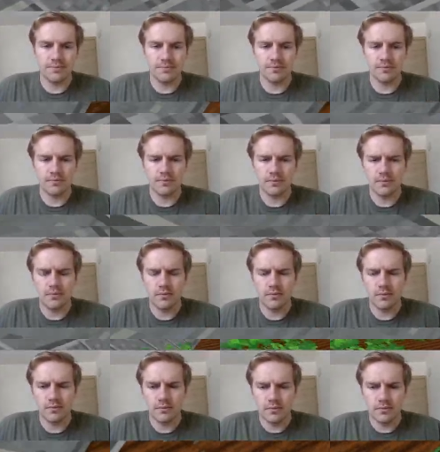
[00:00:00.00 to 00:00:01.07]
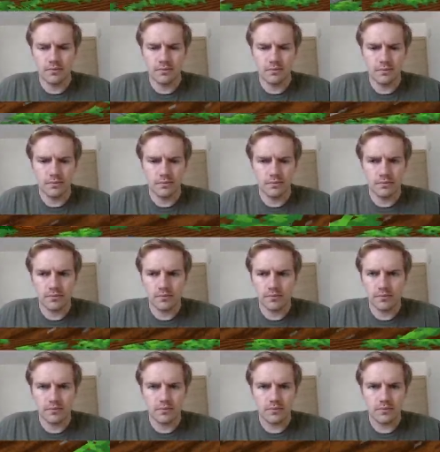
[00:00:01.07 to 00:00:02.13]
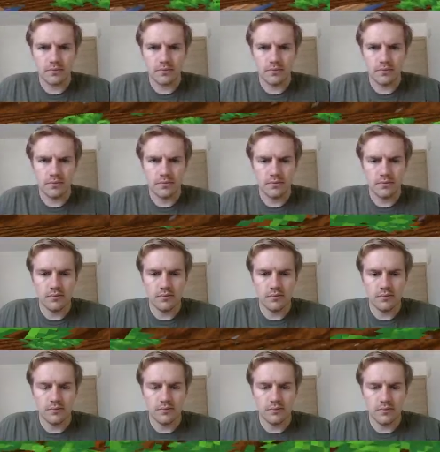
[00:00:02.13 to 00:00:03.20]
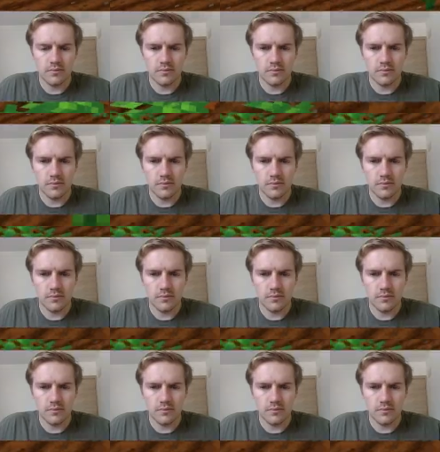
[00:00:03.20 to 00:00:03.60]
Nobody speaks.